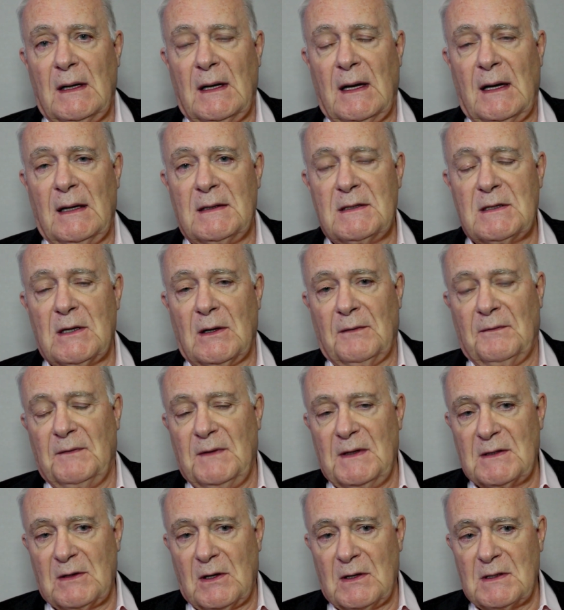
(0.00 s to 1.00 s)
And so I've
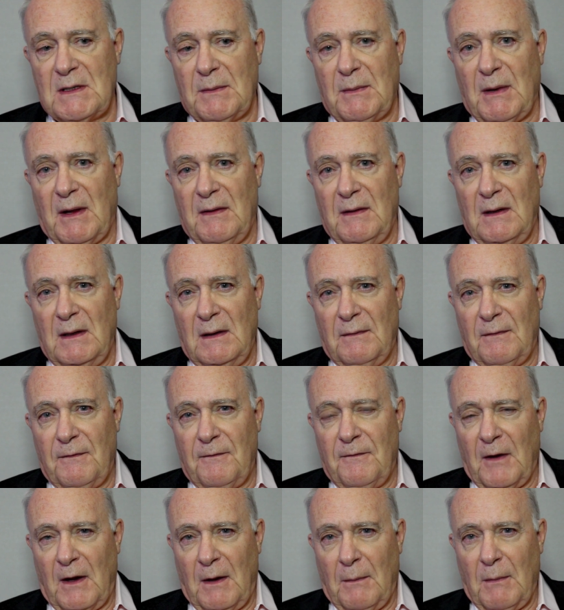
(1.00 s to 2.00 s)
discussed about the
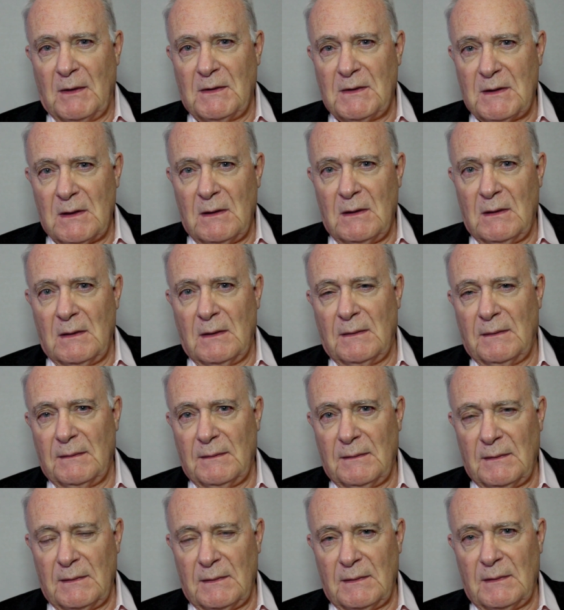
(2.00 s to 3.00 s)
fundamental
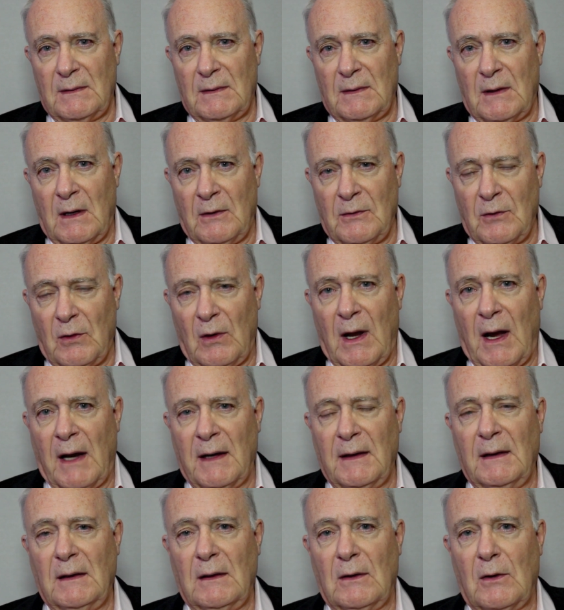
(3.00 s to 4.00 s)

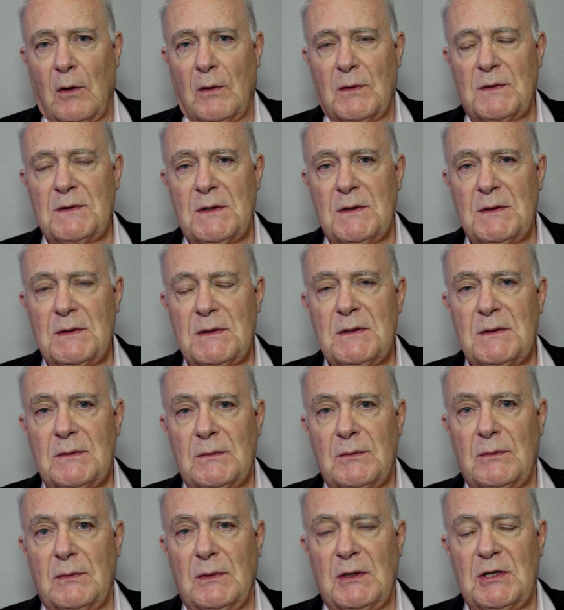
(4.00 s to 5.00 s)
underlining causes,
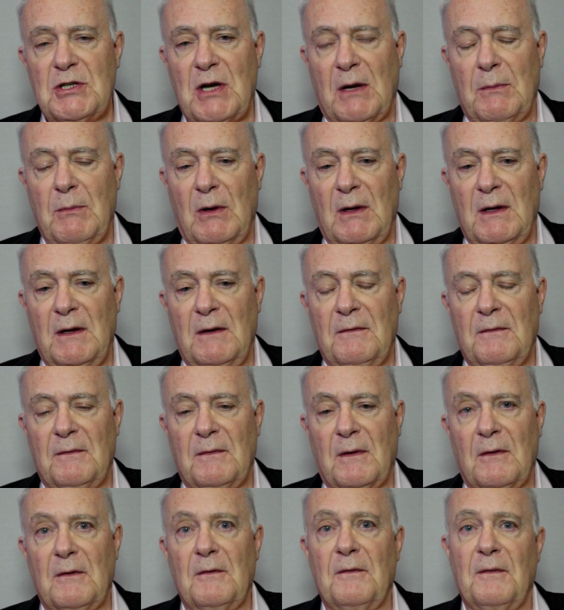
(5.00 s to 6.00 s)
which I
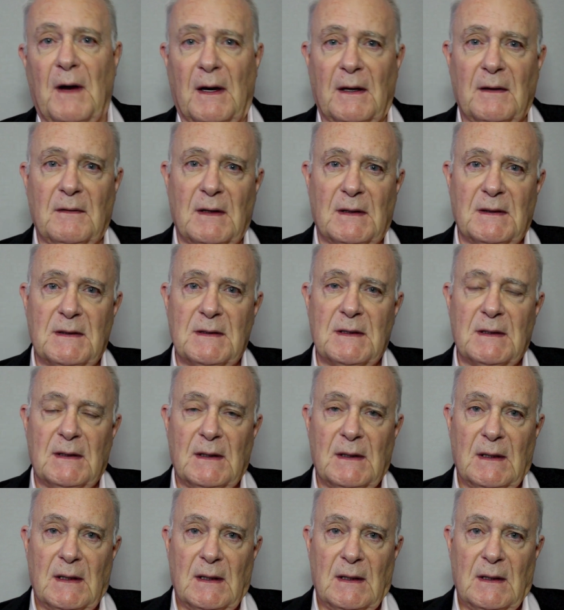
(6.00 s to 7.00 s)
believe are the fact that
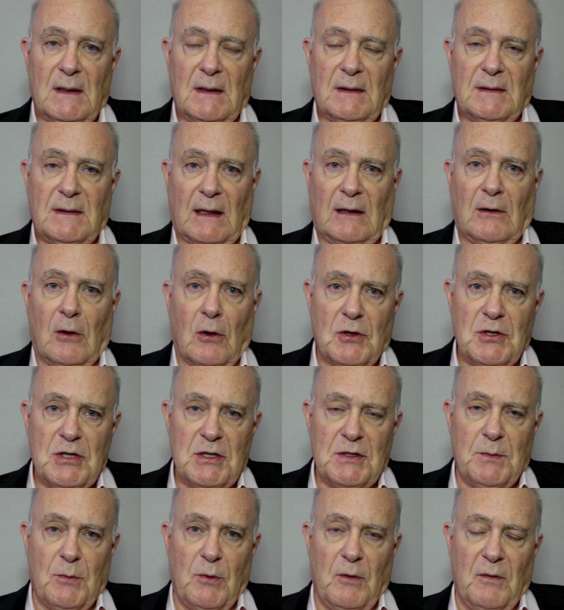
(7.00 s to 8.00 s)

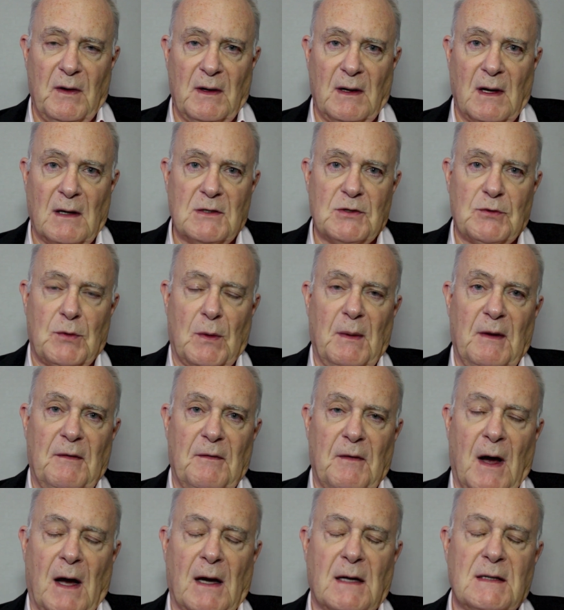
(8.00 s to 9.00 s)
technology is moving extremely
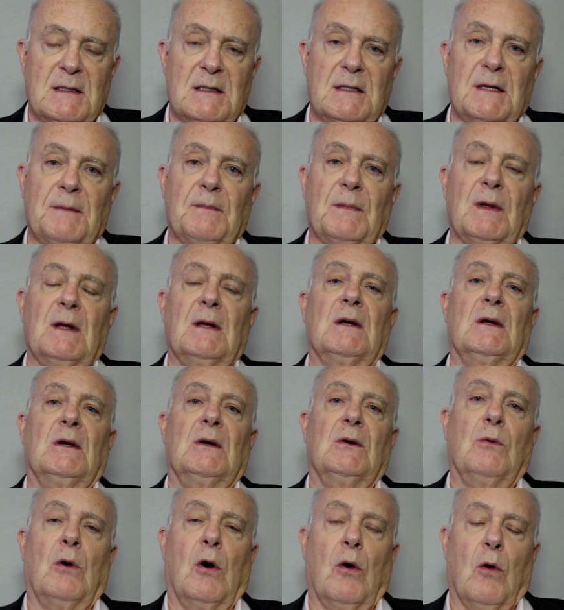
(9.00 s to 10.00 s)
fast,
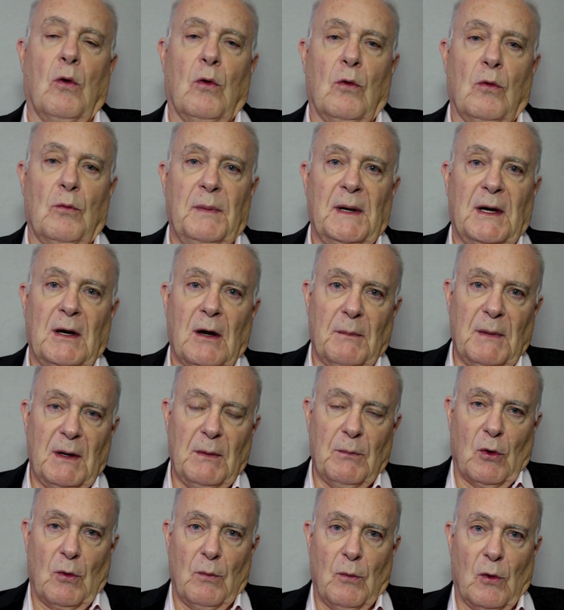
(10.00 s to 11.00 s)
we're all
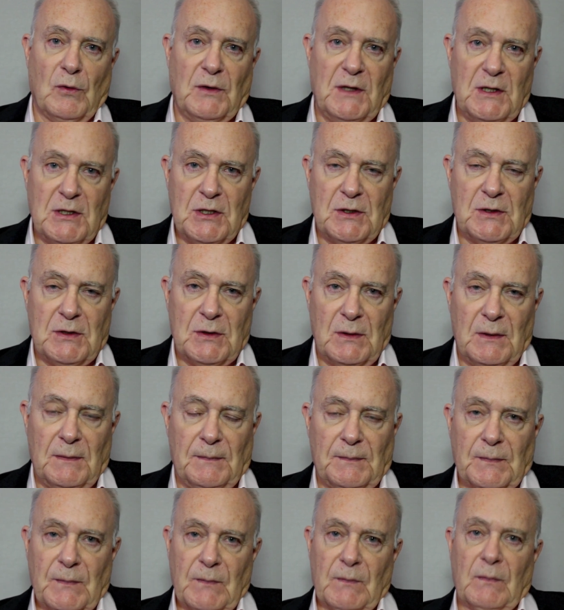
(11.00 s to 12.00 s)
becoming more and more digital,
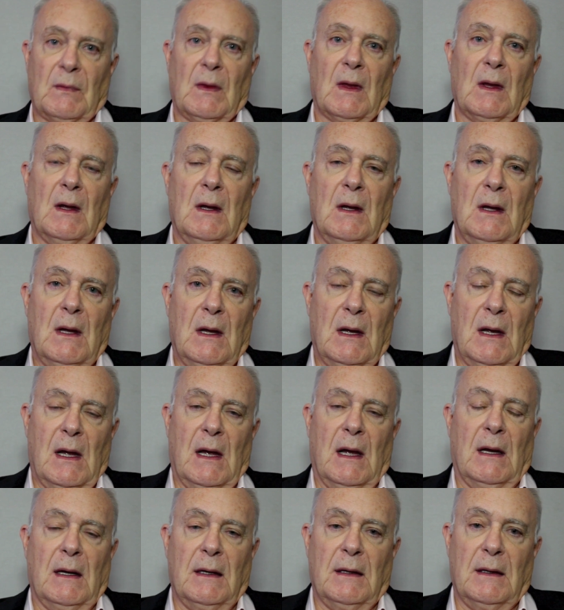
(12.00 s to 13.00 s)

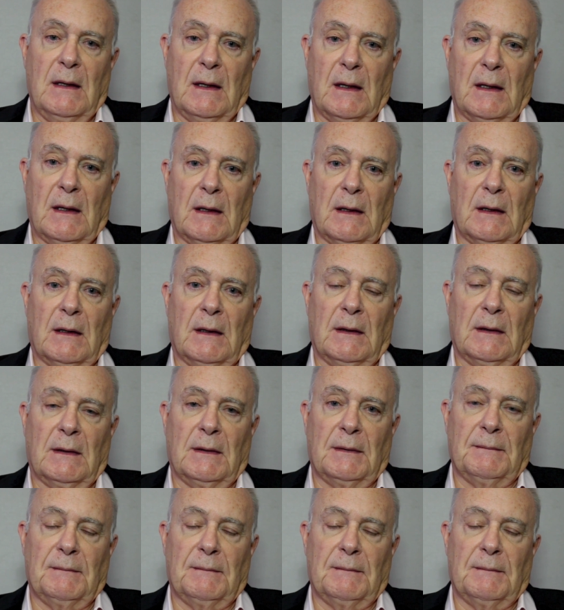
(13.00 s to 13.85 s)
and the